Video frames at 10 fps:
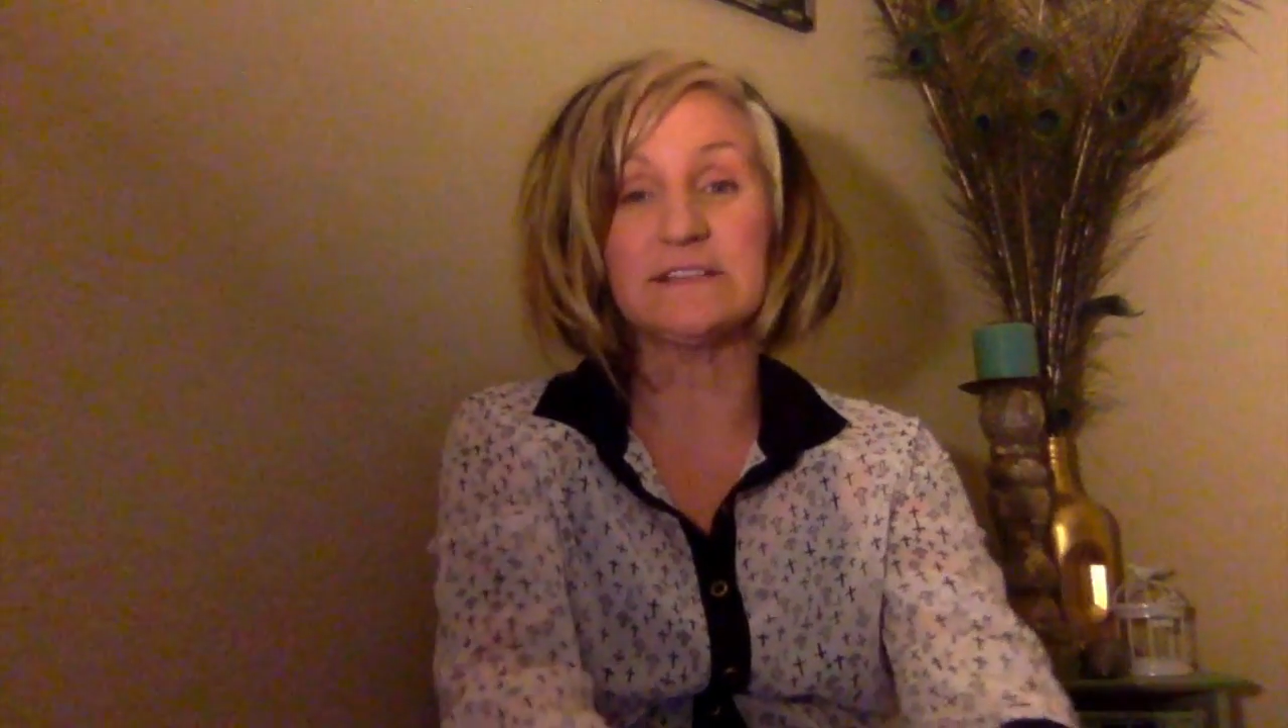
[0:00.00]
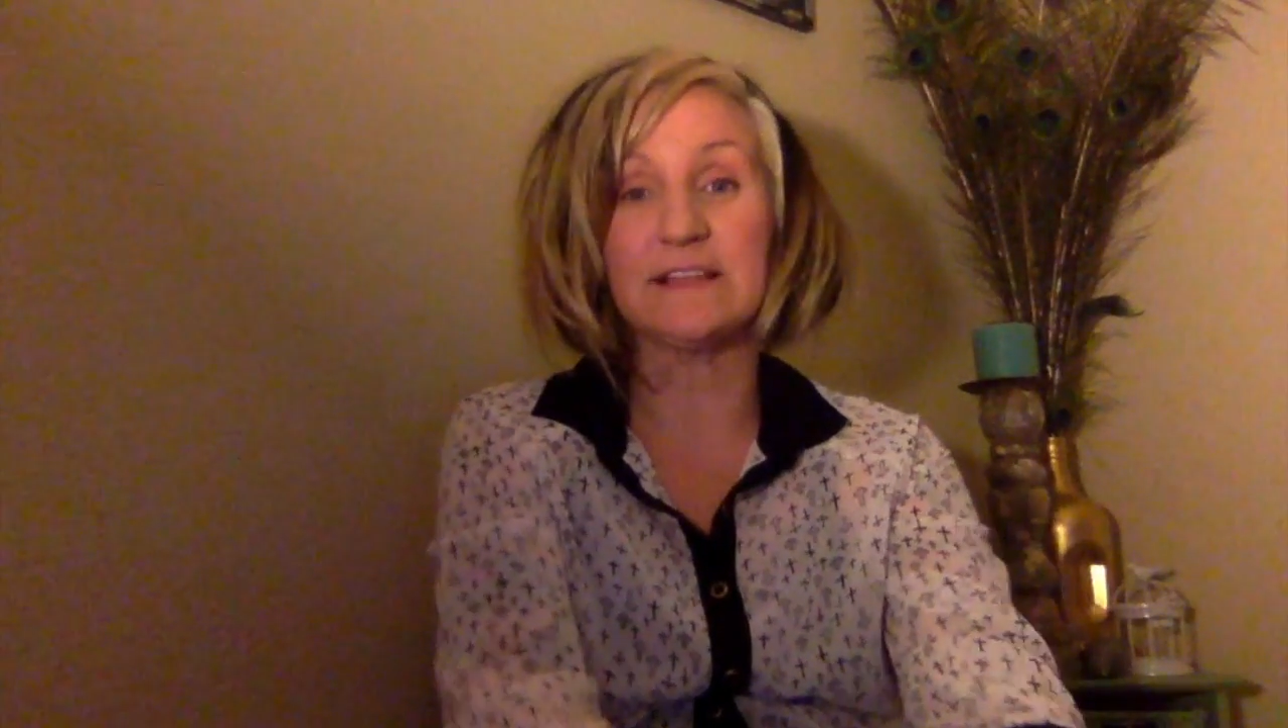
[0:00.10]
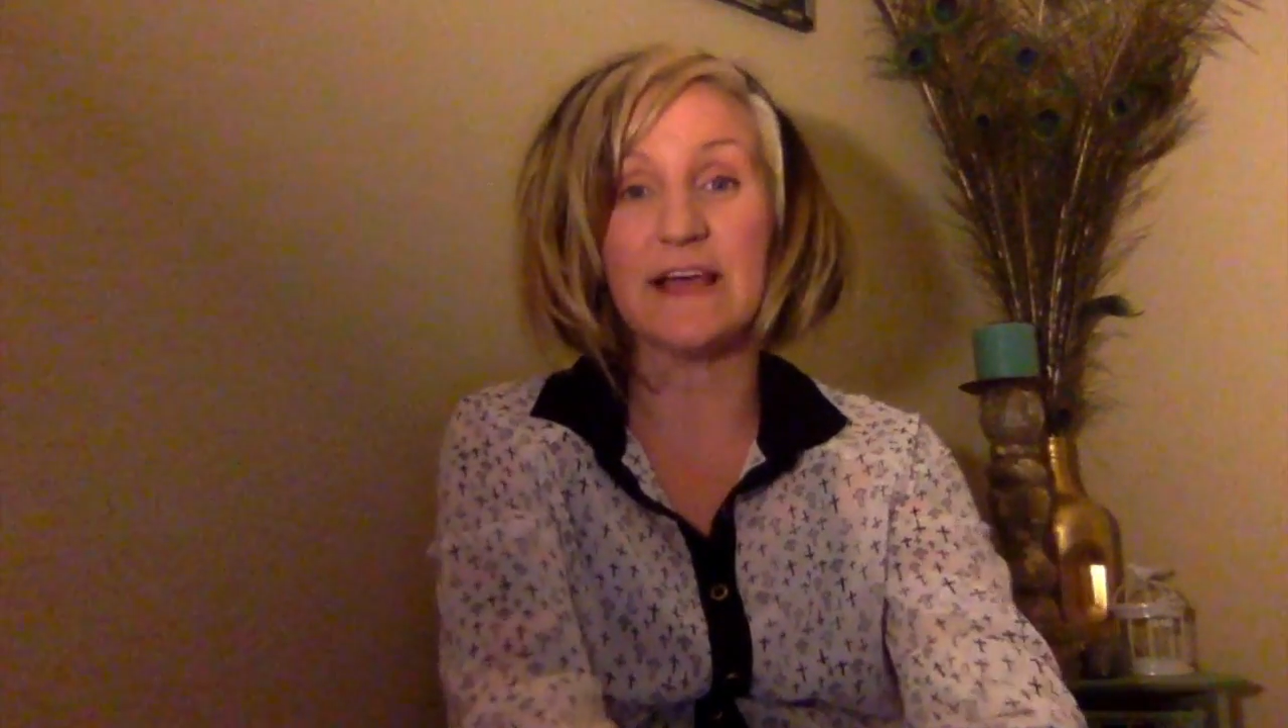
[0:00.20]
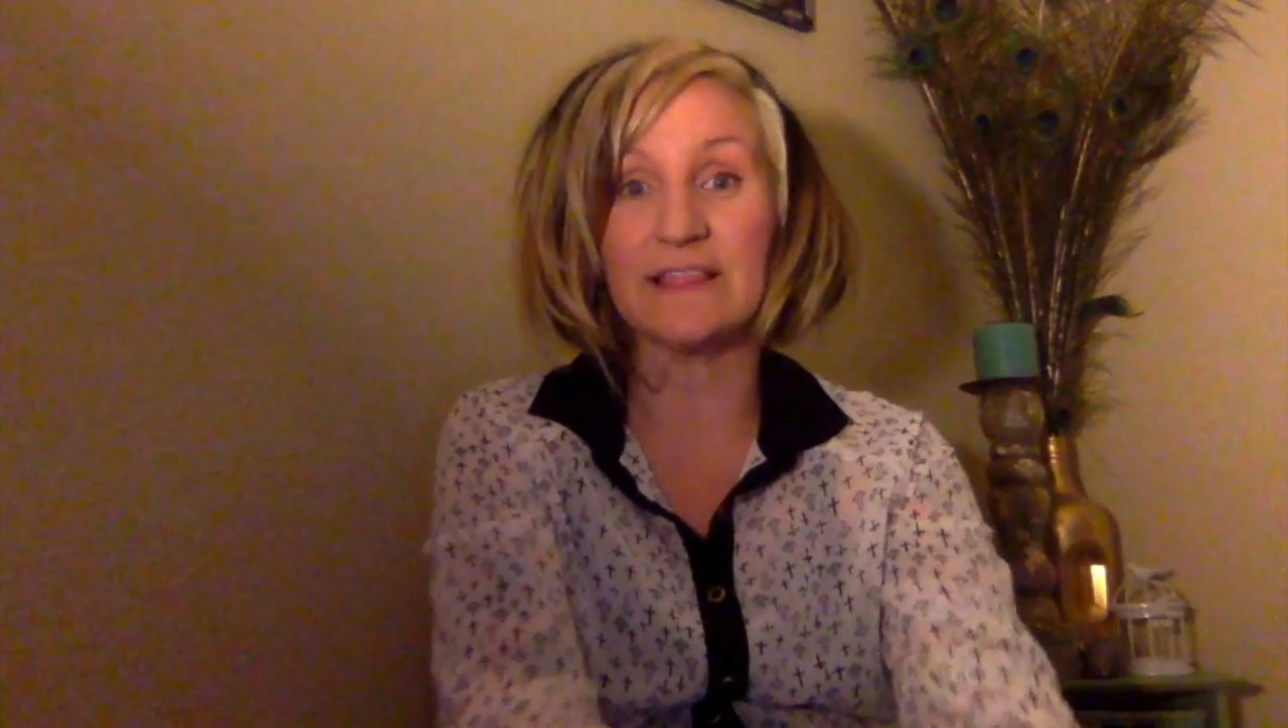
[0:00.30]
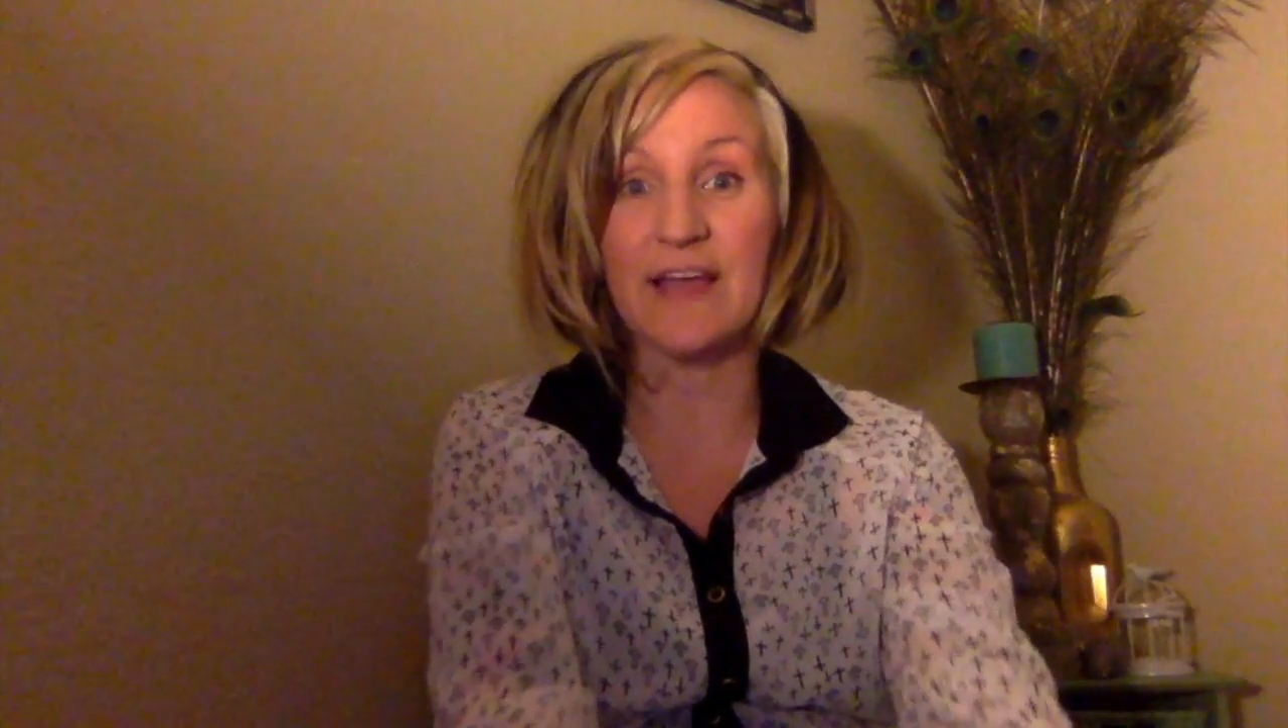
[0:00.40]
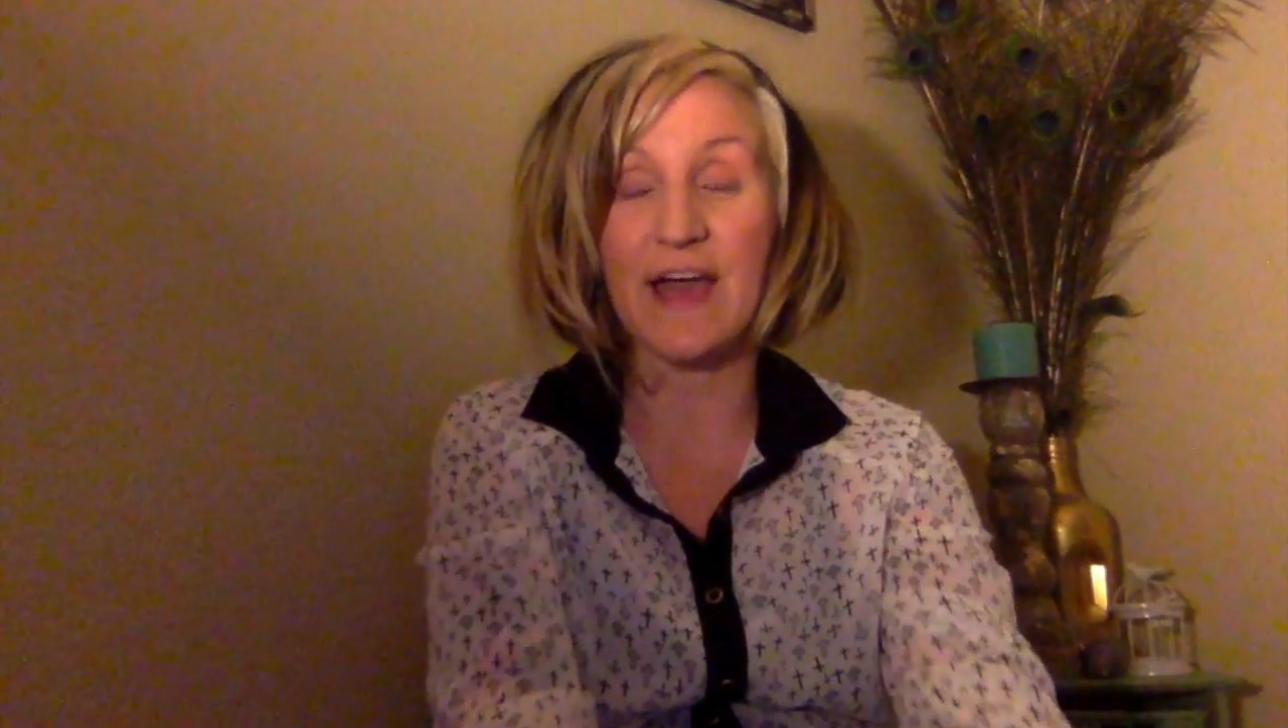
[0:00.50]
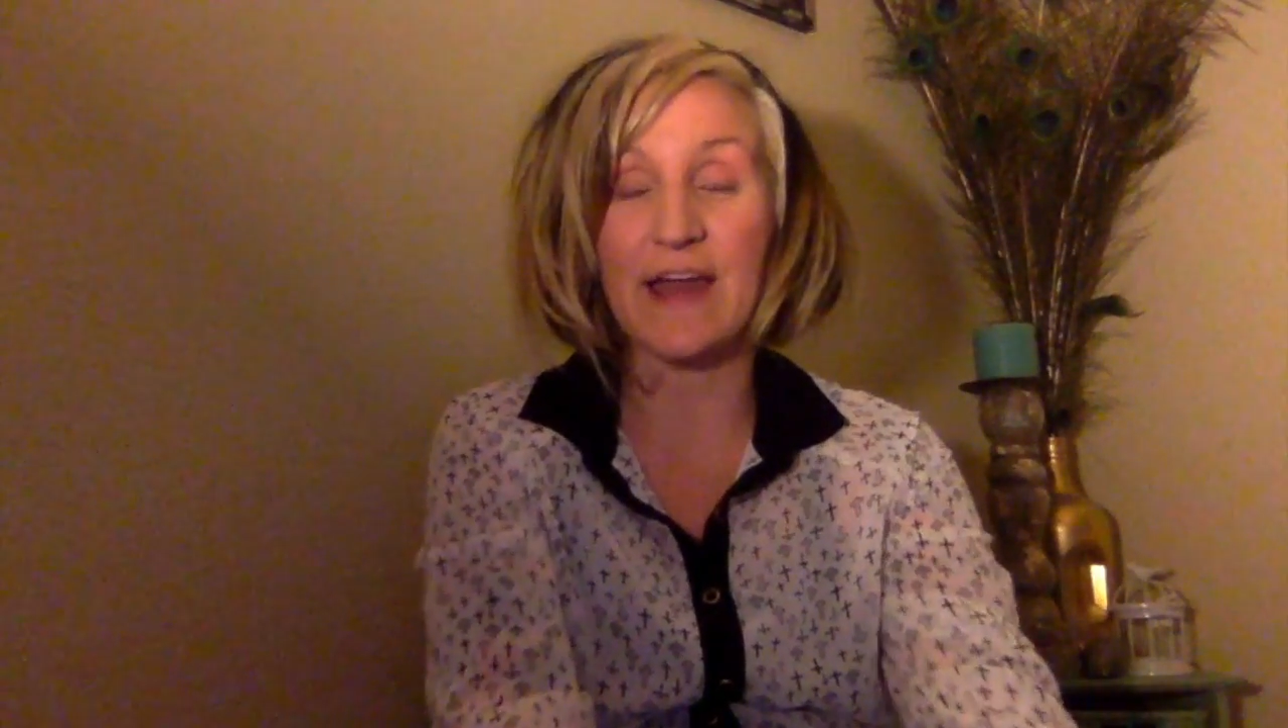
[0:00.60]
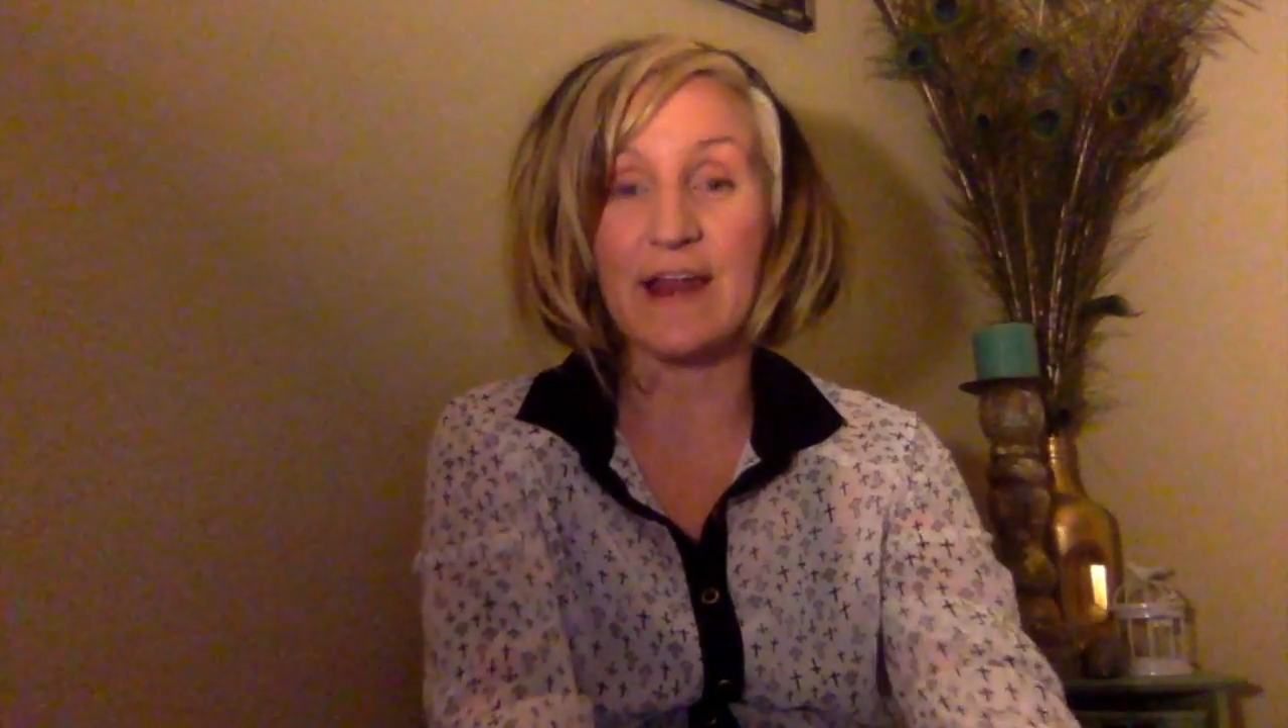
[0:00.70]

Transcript: like that.